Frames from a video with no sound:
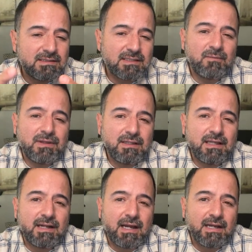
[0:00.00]
something
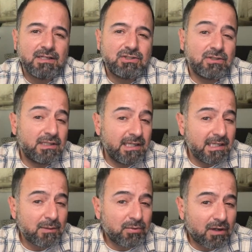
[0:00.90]
that I should
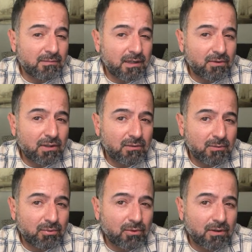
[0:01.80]
keep on my credit
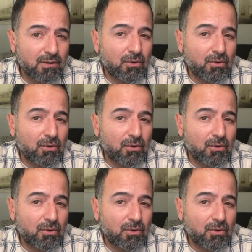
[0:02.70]
report,